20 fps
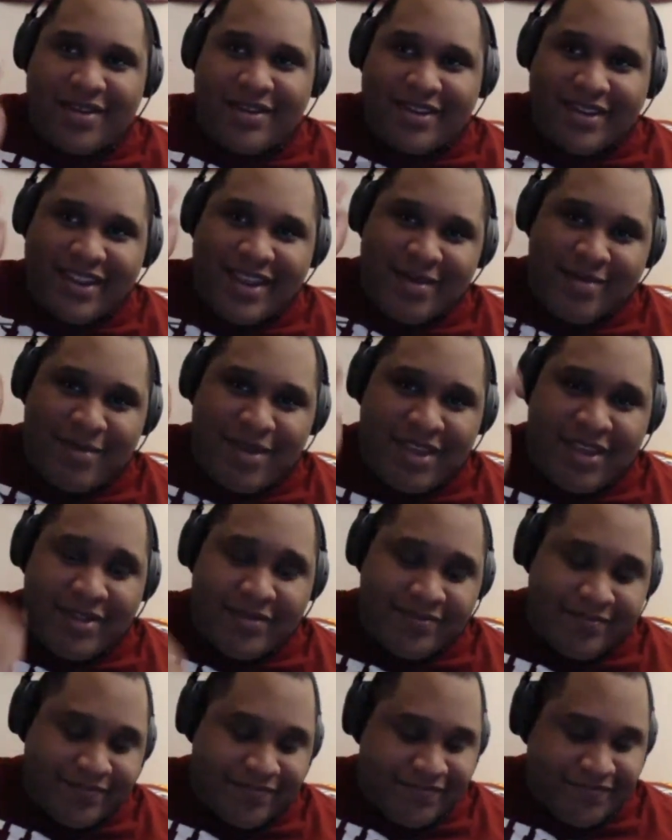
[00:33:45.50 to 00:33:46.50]
get me.
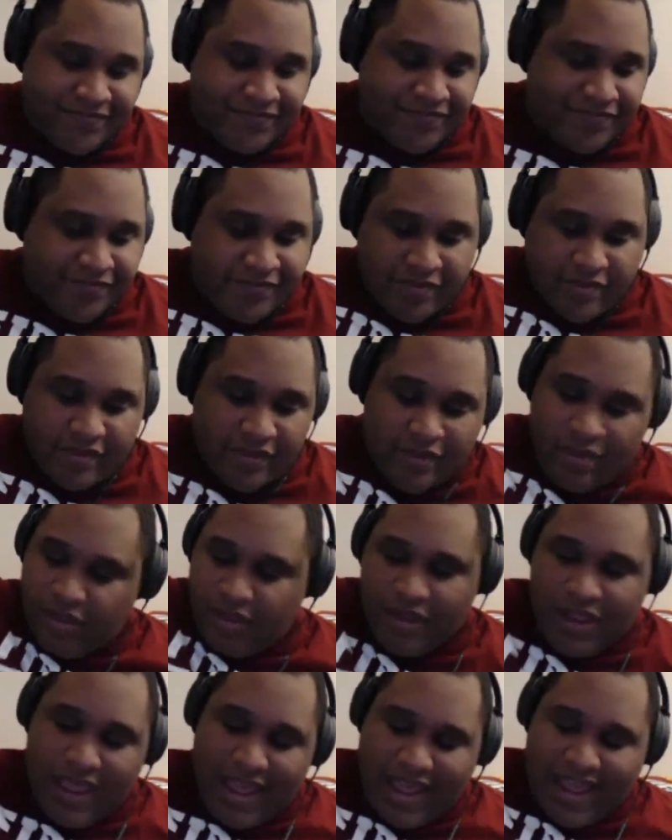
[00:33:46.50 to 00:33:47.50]

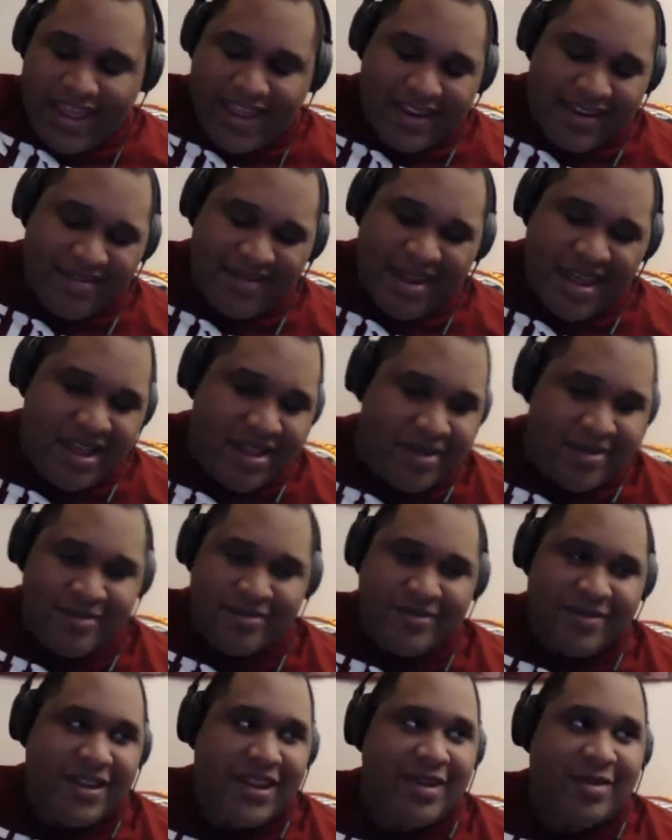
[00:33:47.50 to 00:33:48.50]
No,
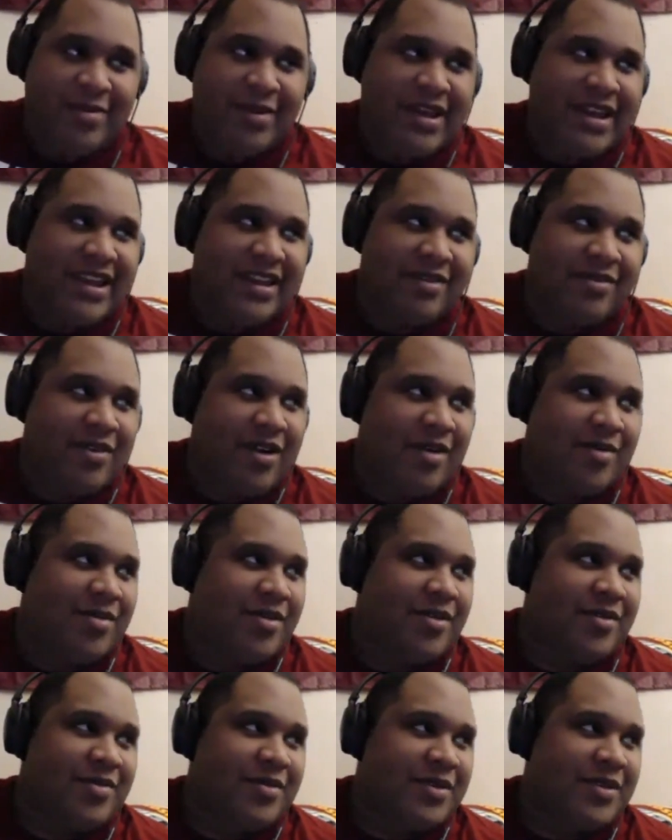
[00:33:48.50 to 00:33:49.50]
ain't nobody getting Robert
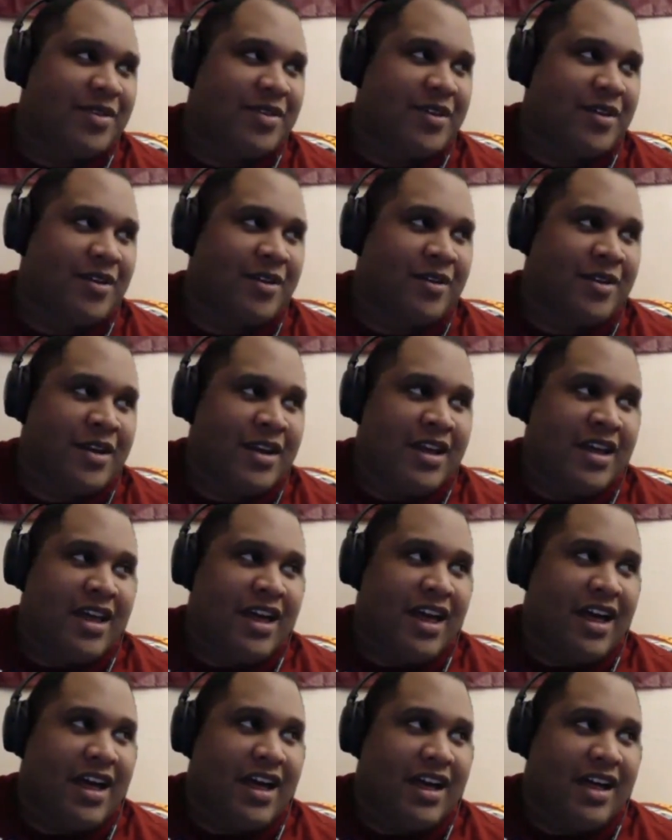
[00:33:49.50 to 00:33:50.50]
Griffin III.
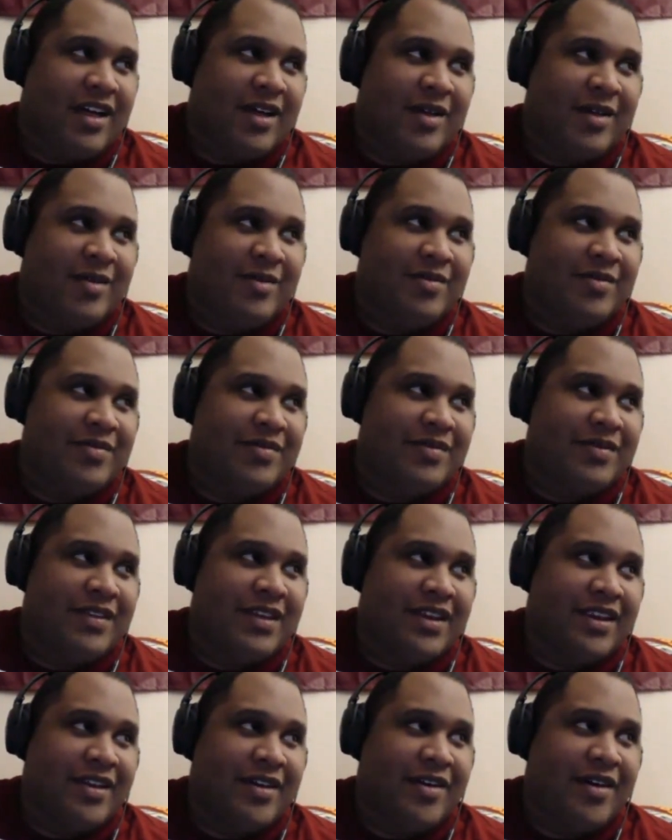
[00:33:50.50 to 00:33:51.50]
You
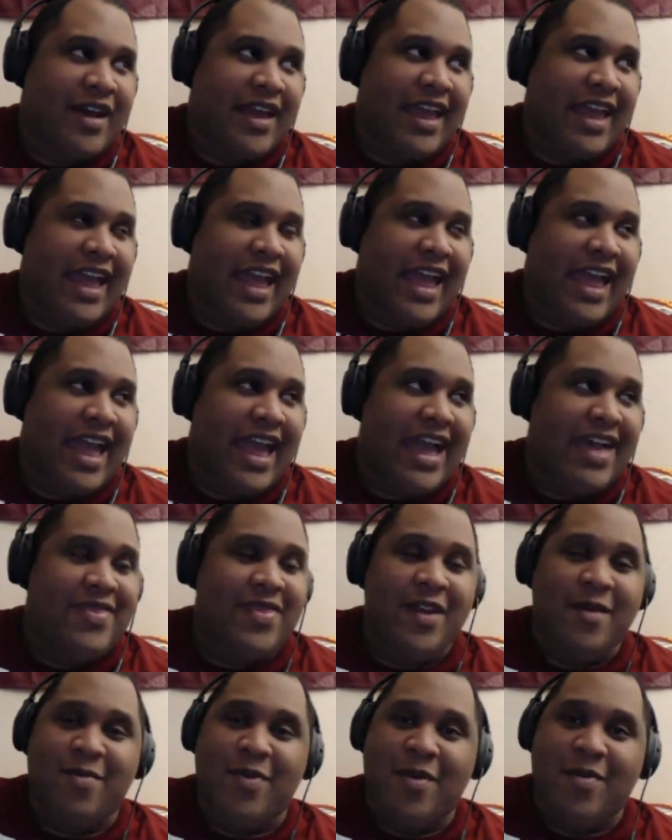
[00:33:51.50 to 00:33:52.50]
know, I
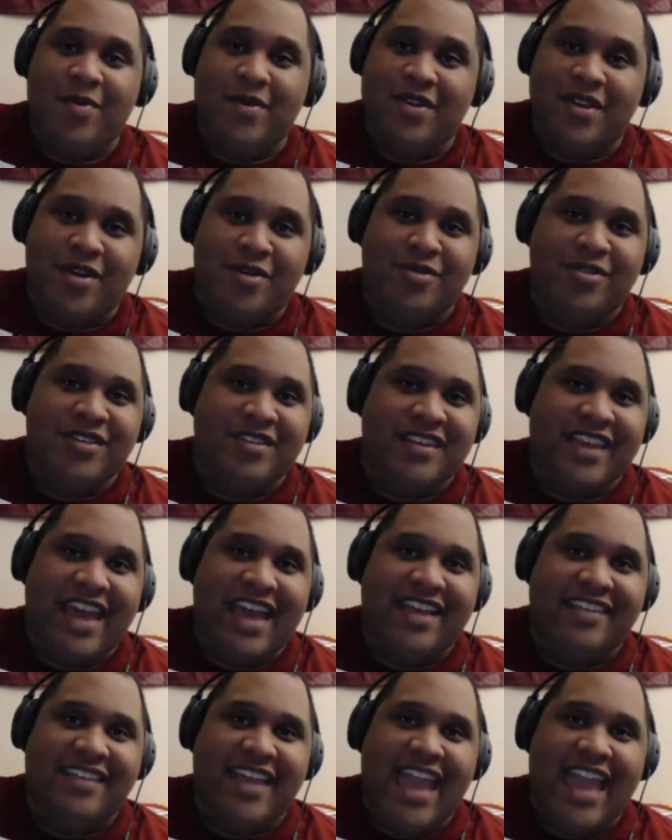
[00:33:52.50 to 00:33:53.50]
think people know this
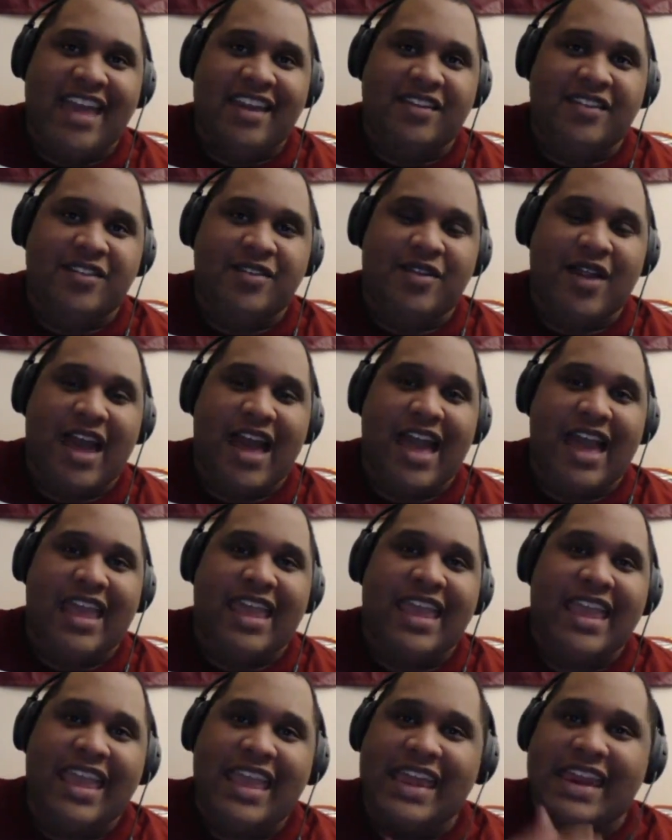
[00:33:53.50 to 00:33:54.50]
guy's attitude. He
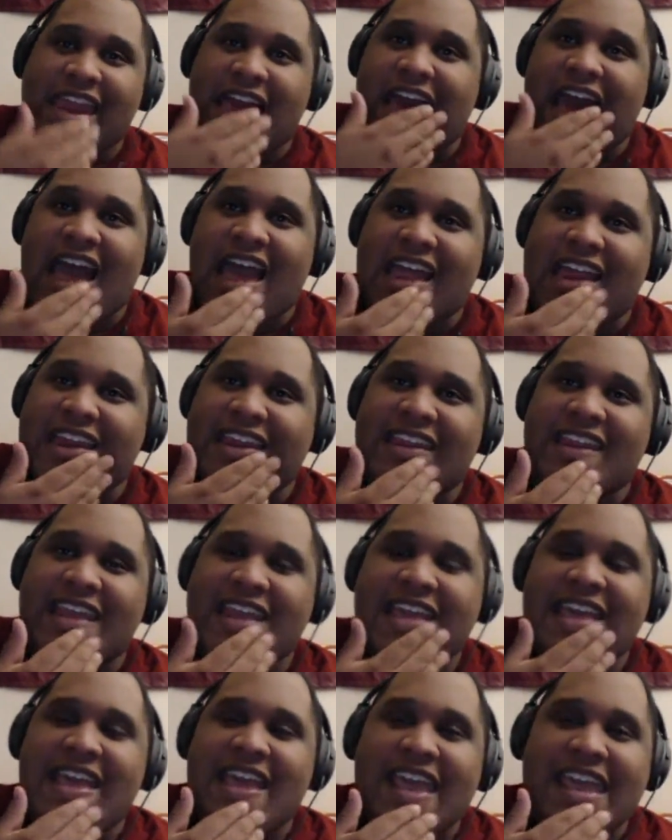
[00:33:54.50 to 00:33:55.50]
can hide it
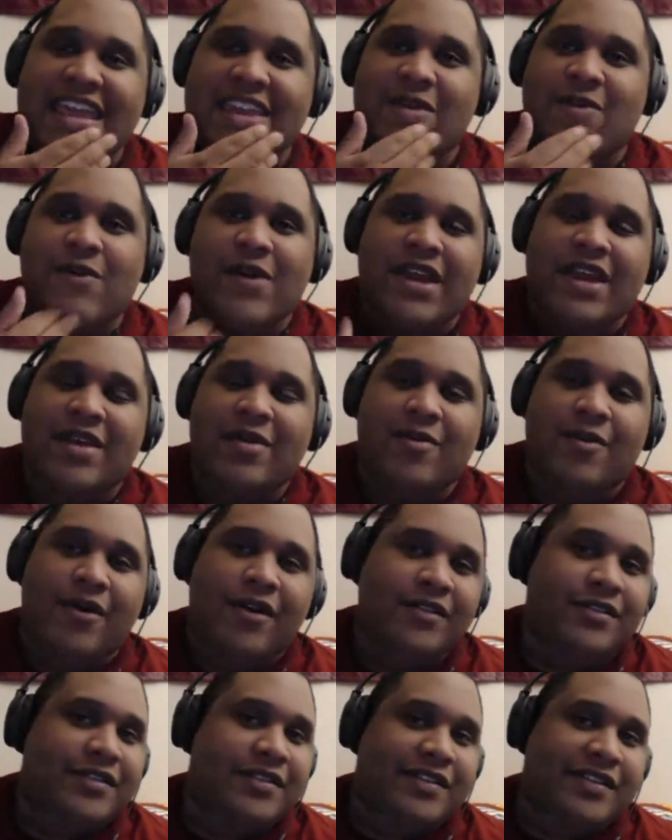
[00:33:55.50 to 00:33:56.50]
any way he
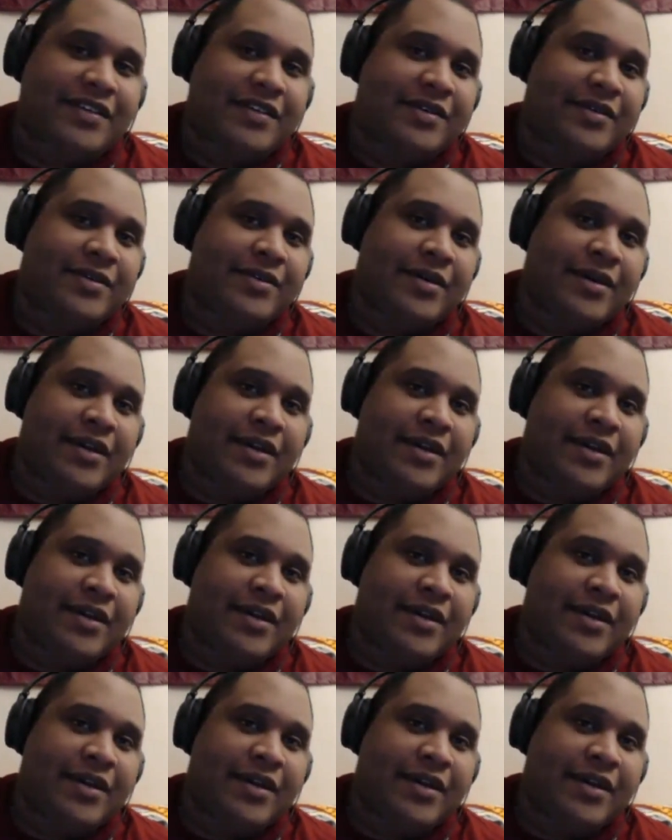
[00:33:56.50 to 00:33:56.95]
wants to.